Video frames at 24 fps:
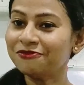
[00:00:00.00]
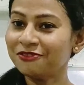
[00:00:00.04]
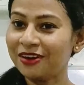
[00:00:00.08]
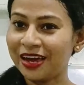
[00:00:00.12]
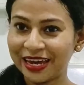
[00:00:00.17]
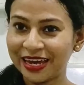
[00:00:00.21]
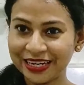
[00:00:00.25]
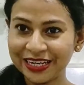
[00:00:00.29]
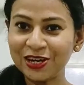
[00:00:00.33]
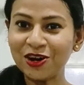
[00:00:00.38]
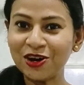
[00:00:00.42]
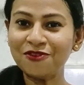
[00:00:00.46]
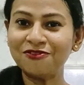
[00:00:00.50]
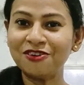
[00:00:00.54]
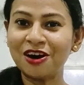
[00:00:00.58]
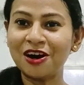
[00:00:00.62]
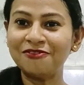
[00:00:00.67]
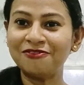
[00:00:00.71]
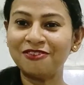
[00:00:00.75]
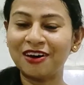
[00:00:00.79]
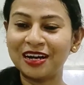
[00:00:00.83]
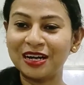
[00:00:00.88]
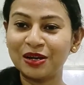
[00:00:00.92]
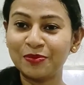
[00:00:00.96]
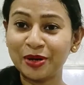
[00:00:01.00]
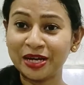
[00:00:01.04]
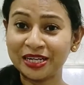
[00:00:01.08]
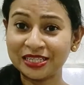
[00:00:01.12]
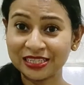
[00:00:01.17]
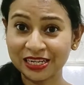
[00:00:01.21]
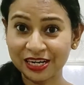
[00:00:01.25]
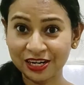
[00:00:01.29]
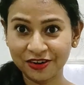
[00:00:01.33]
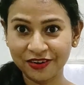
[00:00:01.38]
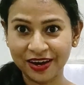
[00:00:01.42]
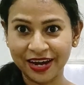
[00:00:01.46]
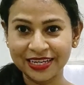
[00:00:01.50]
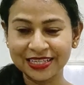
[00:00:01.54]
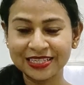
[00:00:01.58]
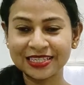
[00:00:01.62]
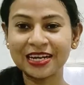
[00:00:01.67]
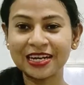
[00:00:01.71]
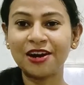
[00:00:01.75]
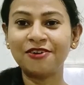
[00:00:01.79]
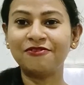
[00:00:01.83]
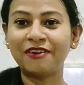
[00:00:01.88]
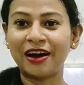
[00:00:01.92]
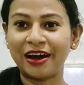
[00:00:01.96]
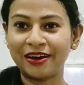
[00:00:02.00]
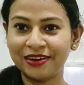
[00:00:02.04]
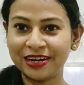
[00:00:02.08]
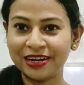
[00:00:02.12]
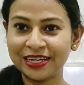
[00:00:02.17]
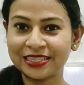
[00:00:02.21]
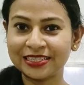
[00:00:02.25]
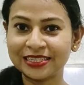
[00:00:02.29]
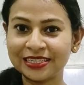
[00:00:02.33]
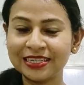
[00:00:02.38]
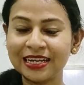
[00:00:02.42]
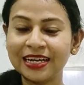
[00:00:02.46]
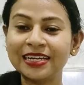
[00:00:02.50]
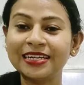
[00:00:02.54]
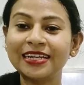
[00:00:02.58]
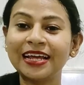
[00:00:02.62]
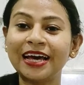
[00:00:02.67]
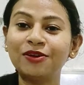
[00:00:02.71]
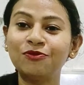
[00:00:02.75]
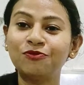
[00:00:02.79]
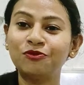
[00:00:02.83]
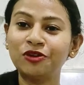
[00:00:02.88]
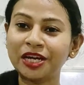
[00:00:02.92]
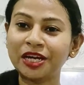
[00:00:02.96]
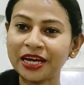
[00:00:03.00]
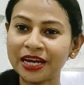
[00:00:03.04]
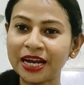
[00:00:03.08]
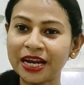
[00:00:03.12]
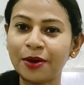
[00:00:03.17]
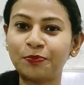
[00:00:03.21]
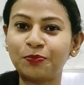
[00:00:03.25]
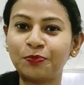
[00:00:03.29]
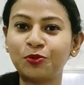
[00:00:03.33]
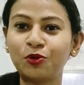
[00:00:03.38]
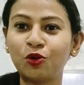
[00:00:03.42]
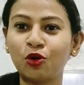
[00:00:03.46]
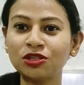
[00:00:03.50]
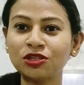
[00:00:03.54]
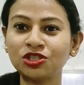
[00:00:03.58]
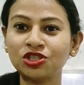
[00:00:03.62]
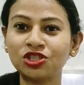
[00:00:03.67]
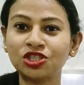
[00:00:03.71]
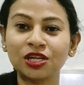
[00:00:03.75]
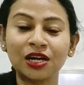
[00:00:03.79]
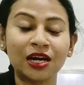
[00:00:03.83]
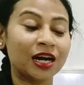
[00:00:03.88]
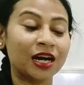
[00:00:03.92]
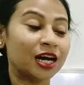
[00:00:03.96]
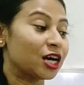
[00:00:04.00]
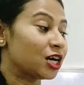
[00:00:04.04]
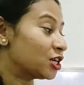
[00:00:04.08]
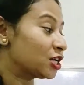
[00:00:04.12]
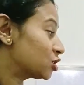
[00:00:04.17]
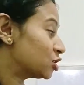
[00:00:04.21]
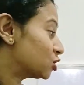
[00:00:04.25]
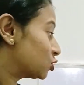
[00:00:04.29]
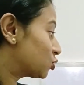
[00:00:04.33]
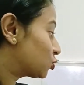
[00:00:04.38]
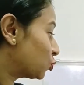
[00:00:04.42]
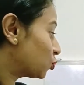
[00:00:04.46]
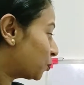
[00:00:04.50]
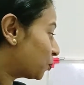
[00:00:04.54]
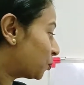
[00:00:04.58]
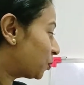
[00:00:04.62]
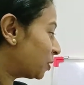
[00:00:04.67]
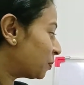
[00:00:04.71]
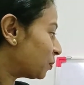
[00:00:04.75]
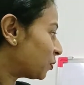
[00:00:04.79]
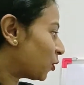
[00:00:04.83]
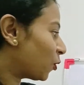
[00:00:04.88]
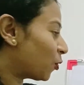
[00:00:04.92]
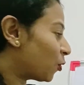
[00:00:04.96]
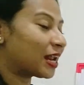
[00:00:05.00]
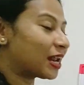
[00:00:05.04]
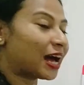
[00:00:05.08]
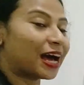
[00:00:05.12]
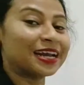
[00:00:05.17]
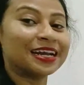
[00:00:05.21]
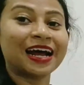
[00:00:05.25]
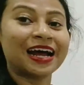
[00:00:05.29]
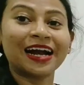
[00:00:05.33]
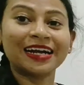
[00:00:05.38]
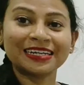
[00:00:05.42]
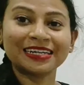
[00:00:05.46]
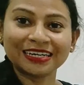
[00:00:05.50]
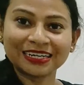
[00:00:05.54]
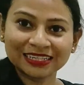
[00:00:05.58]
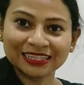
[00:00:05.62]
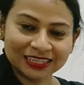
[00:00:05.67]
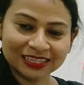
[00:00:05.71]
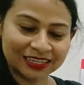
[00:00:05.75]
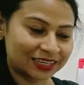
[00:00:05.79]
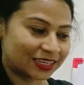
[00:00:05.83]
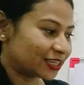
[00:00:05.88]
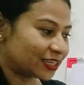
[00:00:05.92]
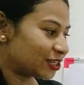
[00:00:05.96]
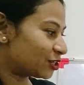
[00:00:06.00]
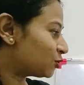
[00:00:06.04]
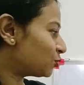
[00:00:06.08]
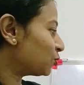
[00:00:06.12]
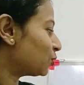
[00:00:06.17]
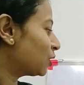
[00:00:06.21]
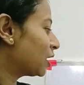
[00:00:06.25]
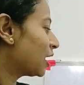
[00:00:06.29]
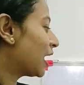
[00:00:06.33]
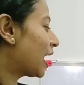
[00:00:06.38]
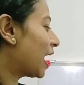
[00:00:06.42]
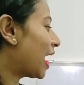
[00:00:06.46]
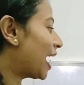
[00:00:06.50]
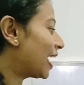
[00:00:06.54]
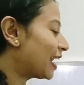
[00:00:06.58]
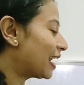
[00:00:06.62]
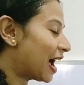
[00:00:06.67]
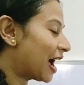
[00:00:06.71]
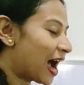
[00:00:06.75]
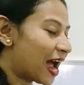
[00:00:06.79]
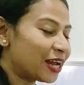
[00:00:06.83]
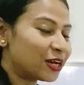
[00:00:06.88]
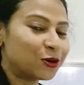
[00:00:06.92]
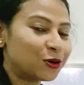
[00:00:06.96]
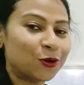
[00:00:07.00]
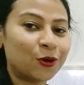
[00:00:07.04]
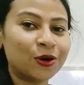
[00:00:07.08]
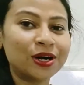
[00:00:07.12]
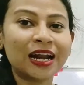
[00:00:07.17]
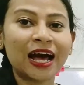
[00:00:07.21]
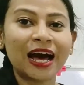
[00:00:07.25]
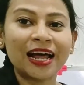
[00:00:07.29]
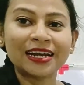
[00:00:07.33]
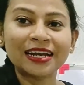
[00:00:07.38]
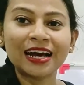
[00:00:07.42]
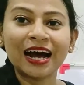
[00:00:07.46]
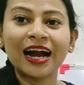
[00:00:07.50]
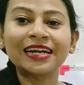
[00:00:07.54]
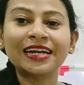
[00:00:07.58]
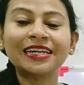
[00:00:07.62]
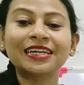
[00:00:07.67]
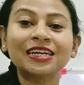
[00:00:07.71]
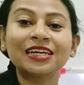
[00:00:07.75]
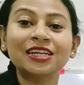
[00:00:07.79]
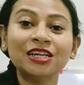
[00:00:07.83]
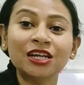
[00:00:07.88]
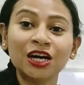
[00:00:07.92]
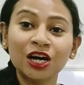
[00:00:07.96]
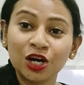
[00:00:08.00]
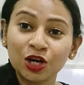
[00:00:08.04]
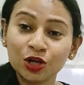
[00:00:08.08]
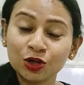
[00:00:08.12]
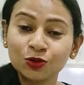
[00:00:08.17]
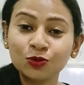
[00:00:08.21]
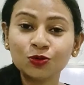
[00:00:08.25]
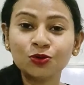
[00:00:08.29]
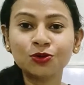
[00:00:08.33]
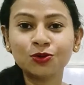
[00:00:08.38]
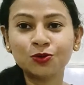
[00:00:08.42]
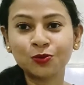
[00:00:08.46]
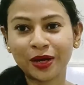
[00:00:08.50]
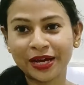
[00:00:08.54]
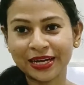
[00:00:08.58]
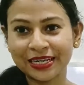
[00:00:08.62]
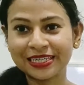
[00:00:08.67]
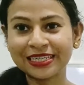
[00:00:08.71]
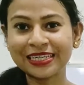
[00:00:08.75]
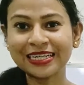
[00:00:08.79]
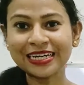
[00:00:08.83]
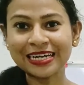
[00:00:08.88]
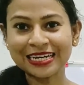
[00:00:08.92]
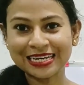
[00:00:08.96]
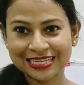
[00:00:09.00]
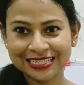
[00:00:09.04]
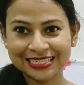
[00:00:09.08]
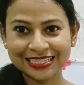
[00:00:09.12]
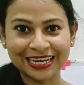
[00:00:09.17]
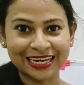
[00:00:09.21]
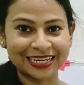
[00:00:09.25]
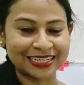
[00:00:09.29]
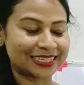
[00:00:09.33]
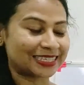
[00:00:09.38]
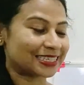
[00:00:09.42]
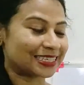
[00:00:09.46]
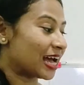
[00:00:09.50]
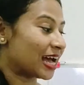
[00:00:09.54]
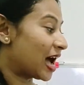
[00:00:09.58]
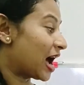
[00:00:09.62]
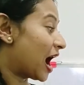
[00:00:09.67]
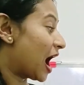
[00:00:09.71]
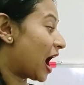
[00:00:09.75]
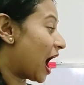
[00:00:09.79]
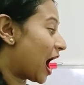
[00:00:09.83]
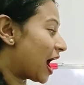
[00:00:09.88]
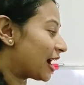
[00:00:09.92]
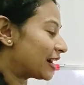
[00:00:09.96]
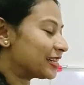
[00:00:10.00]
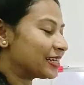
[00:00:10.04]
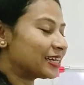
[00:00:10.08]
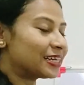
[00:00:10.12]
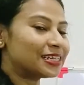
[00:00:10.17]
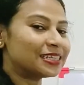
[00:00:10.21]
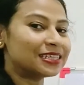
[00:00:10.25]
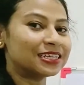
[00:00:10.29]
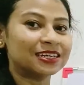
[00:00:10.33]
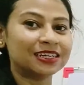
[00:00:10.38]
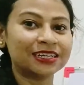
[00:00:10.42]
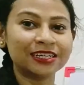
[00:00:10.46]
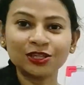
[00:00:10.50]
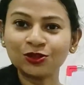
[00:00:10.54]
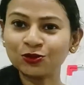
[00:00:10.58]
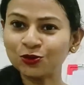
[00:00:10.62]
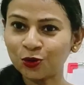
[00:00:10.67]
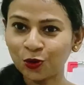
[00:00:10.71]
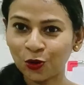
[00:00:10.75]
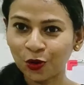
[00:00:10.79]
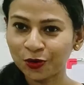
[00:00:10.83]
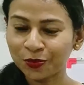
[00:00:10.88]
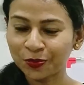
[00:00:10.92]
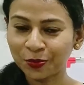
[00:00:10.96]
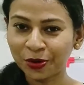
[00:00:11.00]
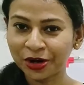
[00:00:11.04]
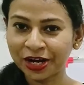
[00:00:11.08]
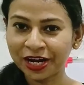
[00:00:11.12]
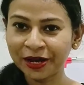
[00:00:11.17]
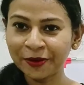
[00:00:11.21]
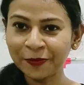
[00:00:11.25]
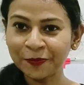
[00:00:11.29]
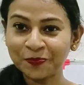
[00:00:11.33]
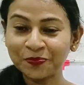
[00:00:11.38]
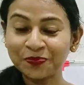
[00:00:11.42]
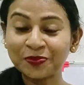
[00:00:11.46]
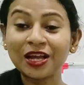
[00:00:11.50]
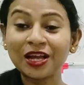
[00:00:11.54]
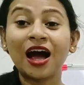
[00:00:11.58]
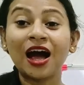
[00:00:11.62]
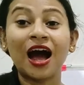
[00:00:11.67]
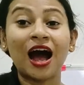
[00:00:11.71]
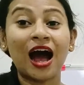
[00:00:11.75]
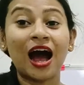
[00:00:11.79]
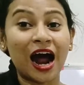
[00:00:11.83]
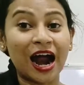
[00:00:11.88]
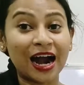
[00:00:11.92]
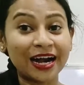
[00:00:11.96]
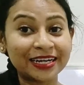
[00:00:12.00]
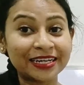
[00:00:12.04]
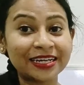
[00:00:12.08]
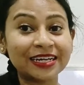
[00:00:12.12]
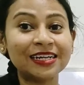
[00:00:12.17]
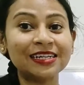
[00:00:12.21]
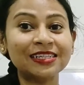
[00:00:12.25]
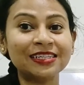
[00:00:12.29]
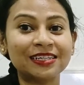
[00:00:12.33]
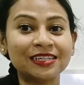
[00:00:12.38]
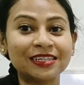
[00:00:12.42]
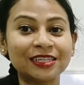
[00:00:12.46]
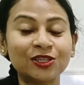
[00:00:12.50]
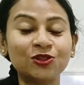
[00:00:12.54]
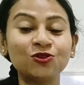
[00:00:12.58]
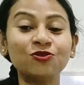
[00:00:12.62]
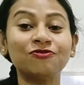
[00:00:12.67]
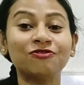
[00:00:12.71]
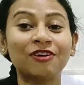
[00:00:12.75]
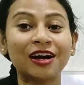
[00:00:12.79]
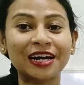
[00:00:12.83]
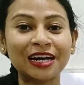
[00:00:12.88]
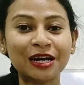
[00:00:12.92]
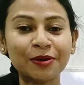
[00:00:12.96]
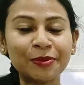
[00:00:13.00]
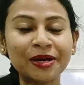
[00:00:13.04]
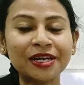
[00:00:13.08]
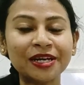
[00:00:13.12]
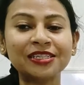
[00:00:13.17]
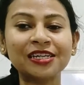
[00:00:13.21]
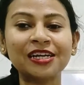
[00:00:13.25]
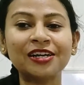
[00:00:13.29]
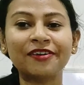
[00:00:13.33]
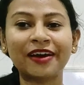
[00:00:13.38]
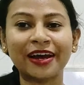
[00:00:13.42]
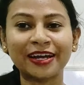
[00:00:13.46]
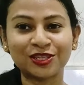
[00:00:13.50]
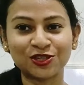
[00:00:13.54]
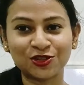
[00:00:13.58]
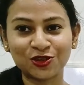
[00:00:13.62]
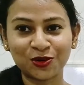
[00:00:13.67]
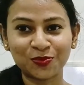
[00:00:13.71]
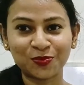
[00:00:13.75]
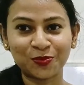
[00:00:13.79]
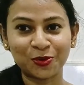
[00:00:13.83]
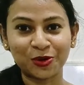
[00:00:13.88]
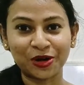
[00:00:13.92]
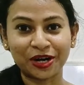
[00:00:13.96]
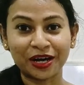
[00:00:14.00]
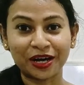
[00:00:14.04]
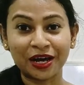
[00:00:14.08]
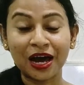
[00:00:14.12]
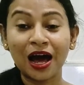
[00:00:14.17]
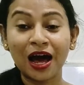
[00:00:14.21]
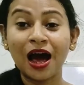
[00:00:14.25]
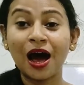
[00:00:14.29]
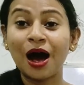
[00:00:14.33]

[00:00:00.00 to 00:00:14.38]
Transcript: any of our fundamental rights are violated, then we can approach Supreme Court under Article 32 and High Court under Article 226. Article 32 code pore, Article 32 fundamental rights or pore.